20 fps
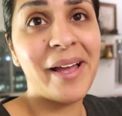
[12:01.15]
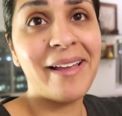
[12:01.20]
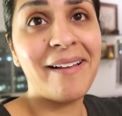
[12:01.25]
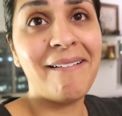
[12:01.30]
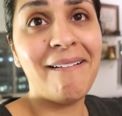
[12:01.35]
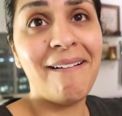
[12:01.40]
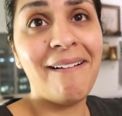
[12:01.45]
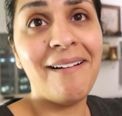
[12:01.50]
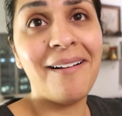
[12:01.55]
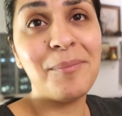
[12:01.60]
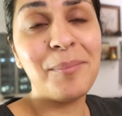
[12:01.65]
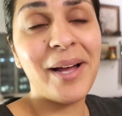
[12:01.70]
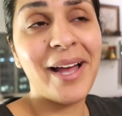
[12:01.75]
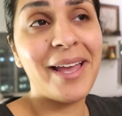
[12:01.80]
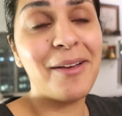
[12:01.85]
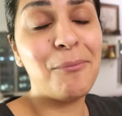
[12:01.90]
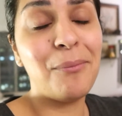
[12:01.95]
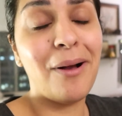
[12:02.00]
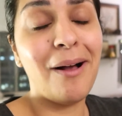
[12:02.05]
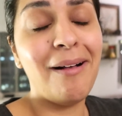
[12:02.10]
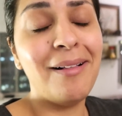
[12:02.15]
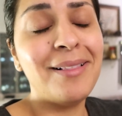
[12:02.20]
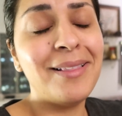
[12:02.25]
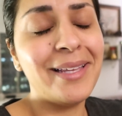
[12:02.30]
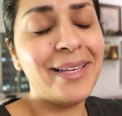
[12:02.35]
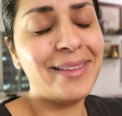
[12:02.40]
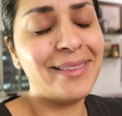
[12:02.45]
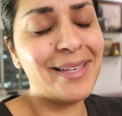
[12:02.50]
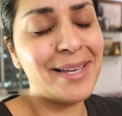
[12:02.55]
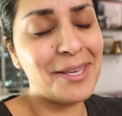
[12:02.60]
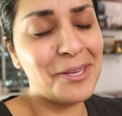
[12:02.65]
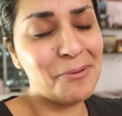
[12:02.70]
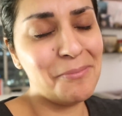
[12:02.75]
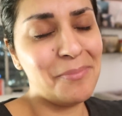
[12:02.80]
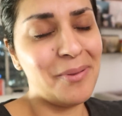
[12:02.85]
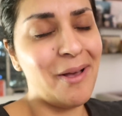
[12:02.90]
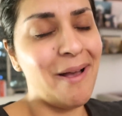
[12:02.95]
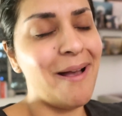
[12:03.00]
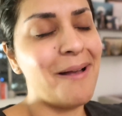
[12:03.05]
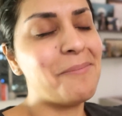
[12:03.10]
my wallet that you
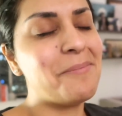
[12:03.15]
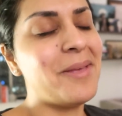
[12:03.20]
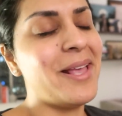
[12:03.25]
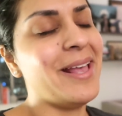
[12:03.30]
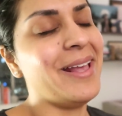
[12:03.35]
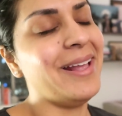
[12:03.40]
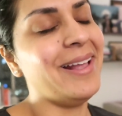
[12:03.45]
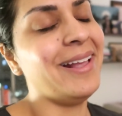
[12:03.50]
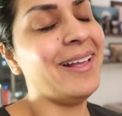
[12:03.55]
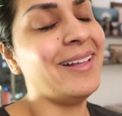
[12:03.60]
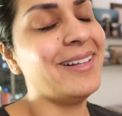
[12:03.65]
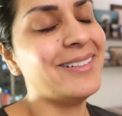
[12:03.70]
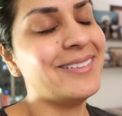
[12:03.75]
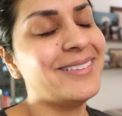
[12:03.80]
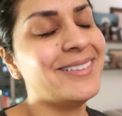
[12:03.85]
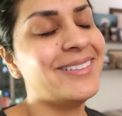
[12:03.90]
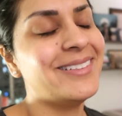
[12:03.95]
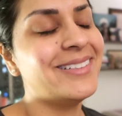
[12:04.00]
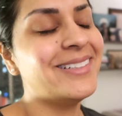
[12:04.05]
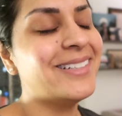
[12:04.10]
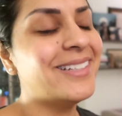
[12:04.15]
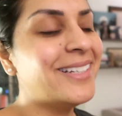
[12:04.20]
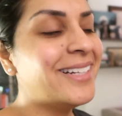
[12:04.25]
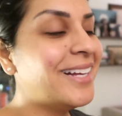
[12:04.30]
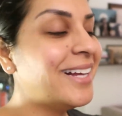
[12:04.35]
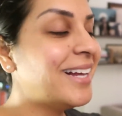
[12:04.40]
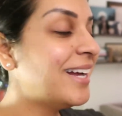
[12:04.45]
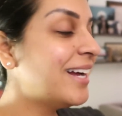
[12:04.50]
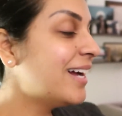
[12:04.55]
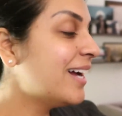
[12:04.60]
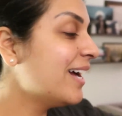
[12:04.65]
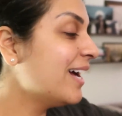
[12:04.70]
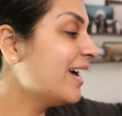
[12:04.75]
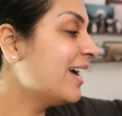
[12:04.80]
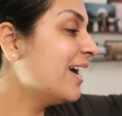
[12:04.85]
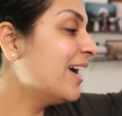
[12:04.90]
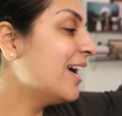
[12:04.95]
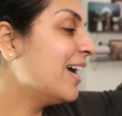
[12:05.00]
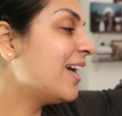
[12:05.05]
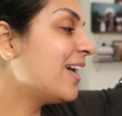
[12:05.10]
bought me.
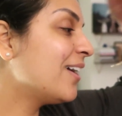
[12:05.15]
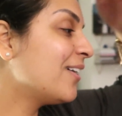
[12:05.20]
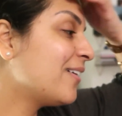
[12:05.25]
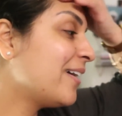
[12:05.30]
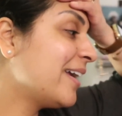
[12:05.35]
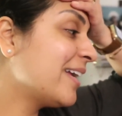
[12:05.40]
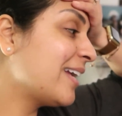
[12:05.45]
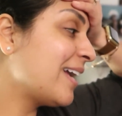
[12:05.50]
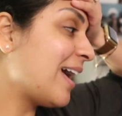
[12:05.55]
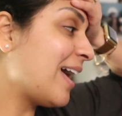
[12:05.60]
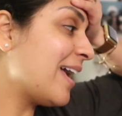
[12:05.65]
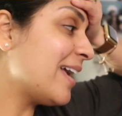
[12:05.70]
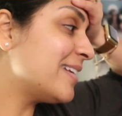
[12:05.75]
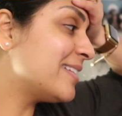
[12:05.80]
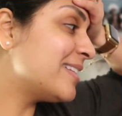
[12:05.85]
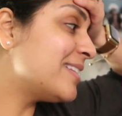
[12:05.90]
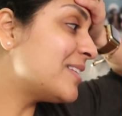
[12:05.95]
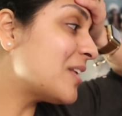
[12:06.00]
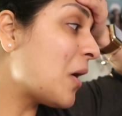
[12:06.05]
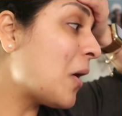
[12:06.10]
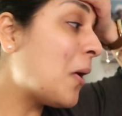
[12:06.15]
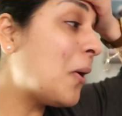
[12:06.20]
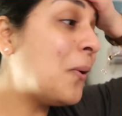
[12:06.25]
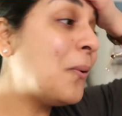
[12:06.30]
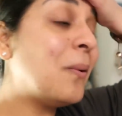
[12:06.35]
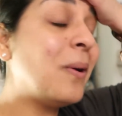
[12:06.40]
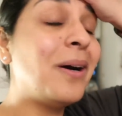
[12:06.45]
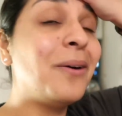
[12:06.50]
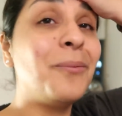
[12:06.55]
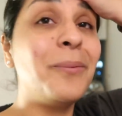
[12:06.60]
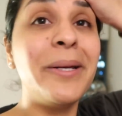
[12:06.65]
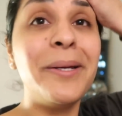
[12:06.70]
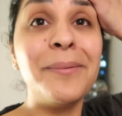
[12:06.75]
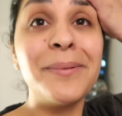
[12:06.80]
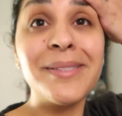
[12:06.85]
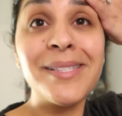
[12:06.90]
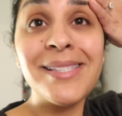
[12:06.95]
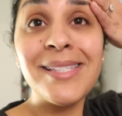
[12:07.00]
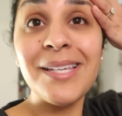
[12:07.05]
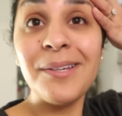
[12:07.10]
All right guys, so we
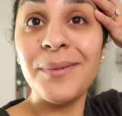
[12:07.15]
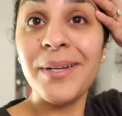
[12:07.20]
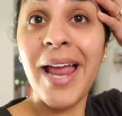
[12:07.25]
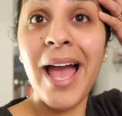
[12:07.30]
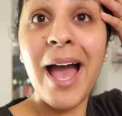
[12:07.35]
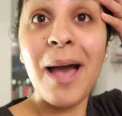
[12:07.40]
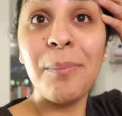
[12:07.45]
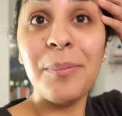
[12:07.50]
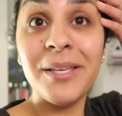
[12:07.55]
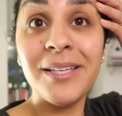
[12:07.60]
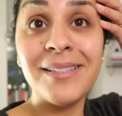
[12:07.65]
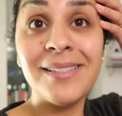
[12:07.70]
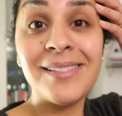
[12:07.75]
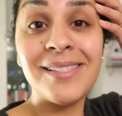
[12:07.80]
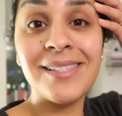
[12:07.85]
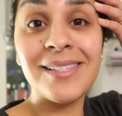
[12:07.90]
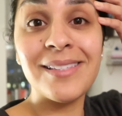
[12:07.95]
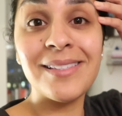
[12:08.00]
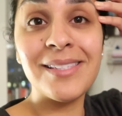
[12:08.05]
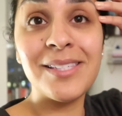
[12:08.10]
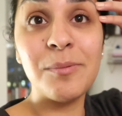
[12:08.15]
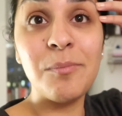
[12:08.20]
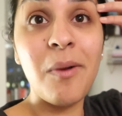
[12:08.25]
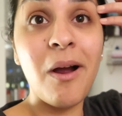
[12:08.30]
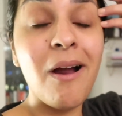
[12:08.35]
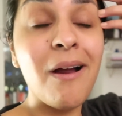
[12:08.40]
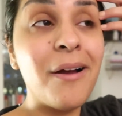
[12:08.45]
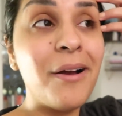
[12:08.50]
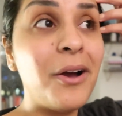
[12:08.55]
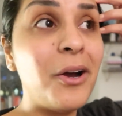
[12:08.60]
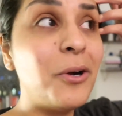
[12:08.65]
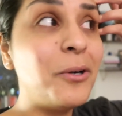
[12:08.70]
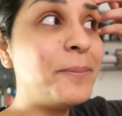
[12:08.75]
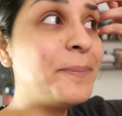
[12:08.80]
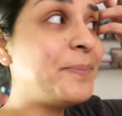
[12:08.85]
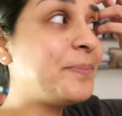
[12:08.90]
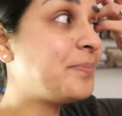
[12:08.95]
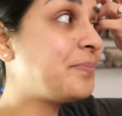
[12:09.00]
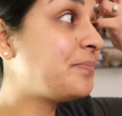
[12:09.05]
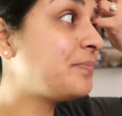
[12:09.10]
will see what happens
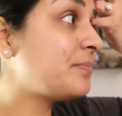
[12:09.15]
tomorrow.